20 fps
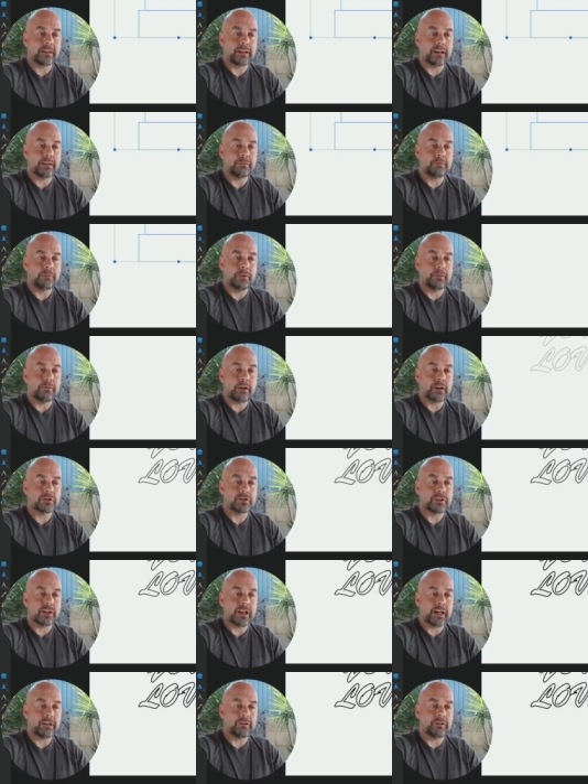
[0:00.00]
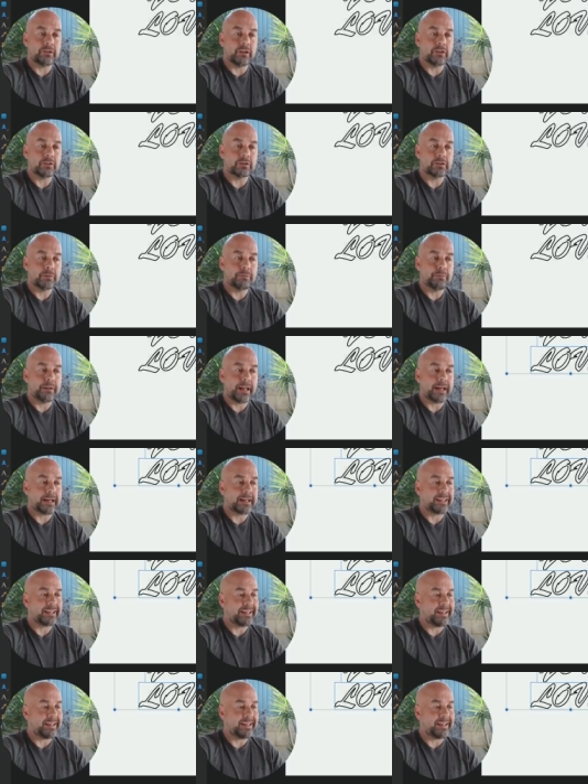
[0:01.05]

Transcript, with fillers: uh, move our slider along to black.